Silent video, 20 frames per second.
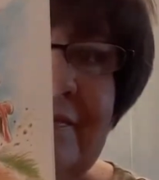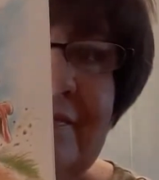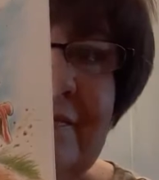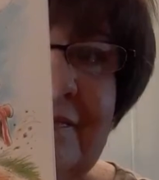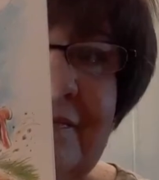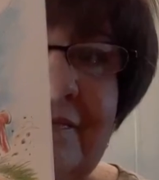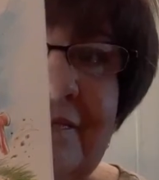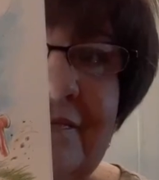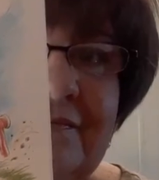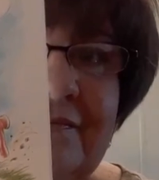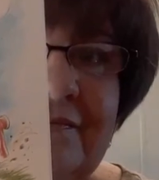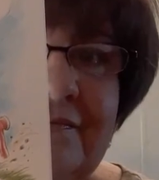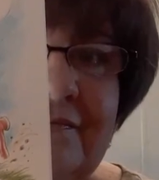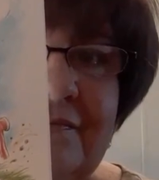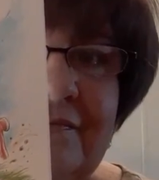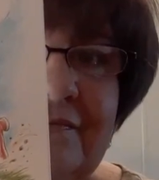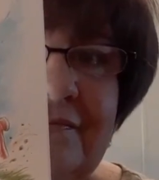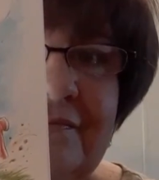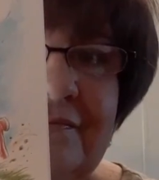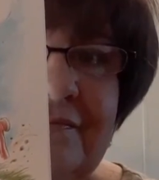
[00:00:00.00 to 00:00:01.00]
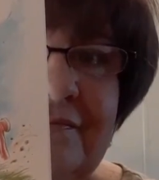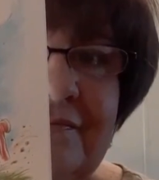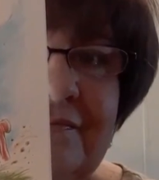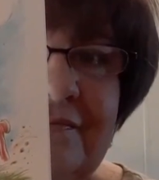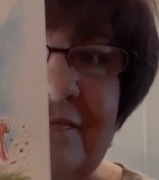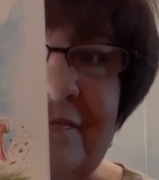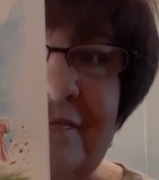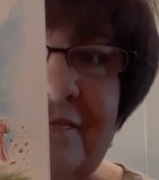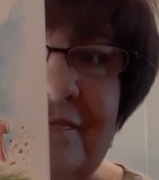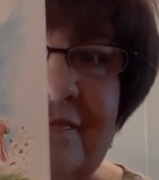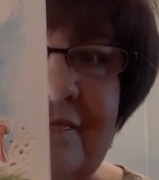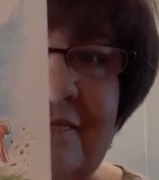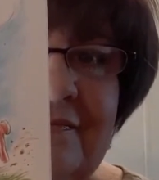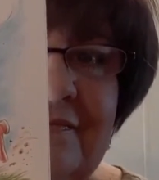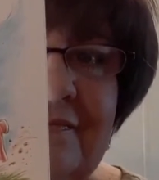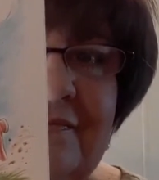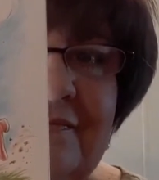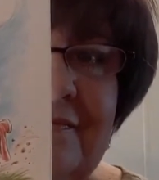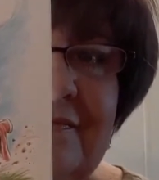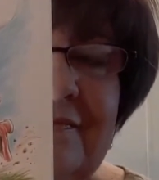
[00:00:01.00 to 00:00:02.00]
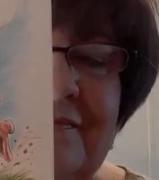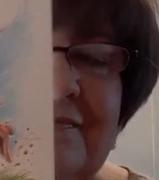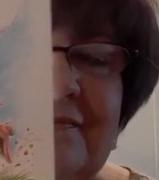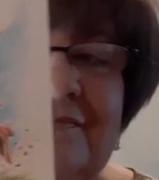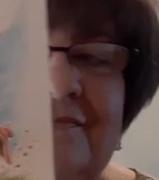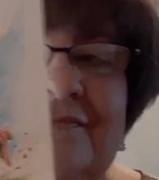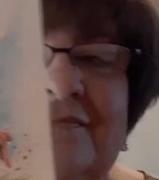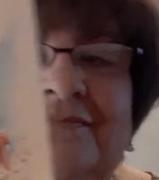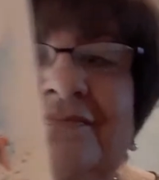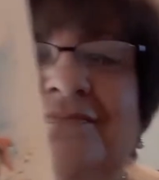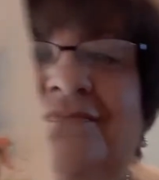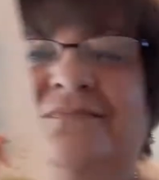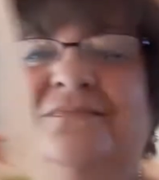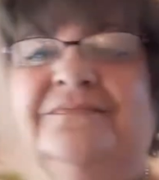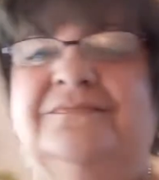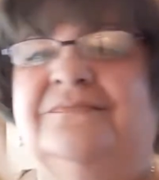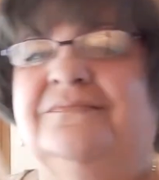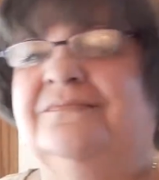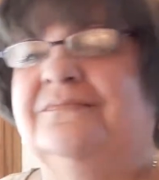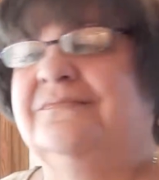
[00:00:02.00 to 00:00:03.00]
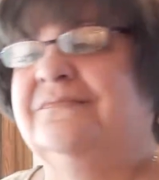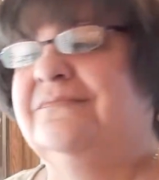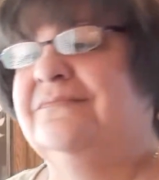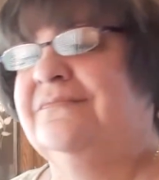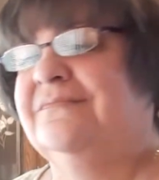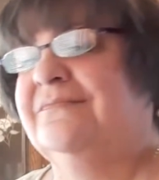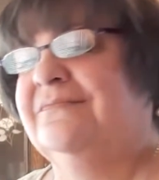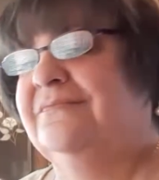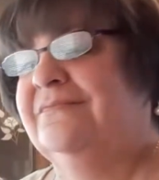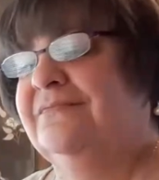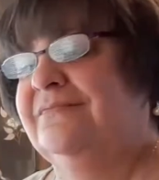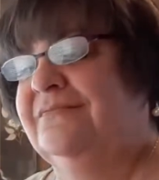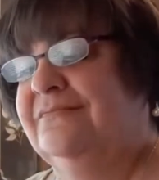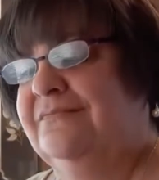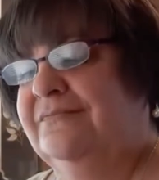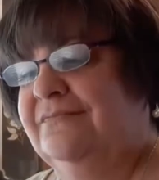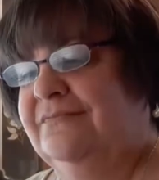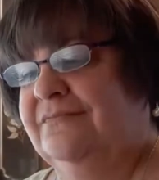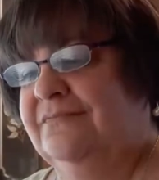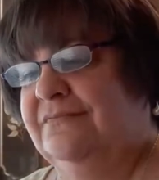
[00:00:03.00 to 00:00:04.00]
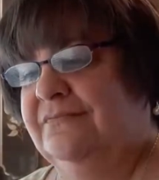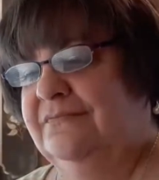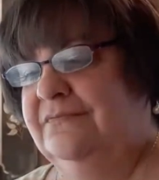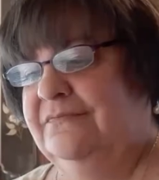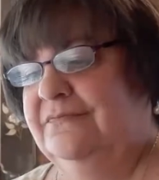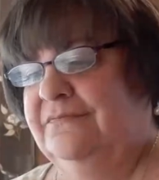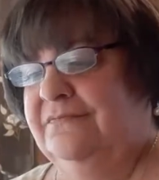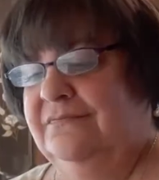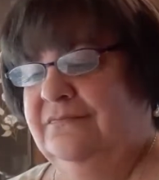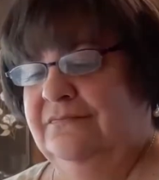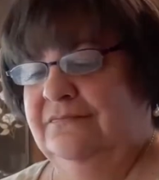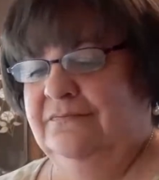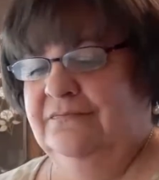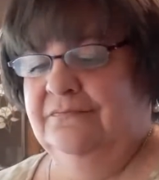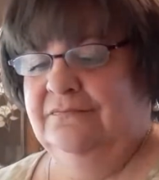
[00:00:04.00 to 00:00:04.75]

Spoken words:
No one is speaking in this clip.